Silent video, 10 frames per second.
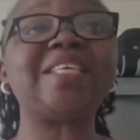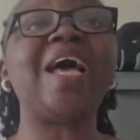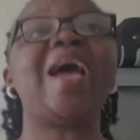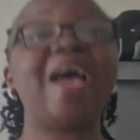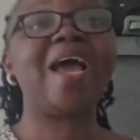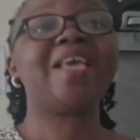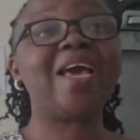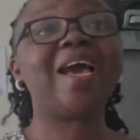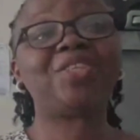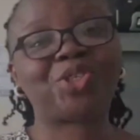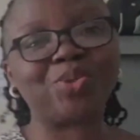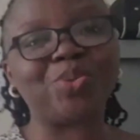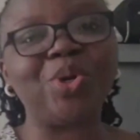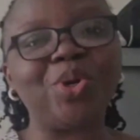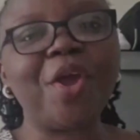I
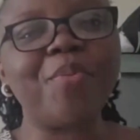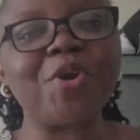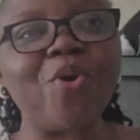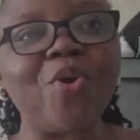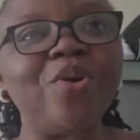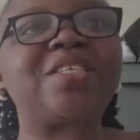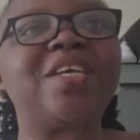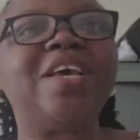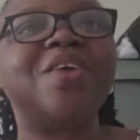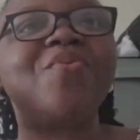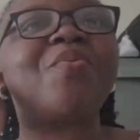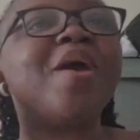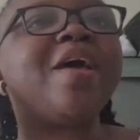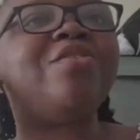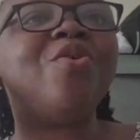had to,
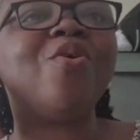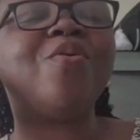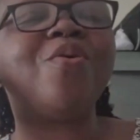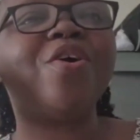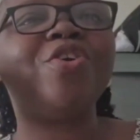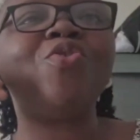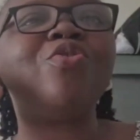because we were,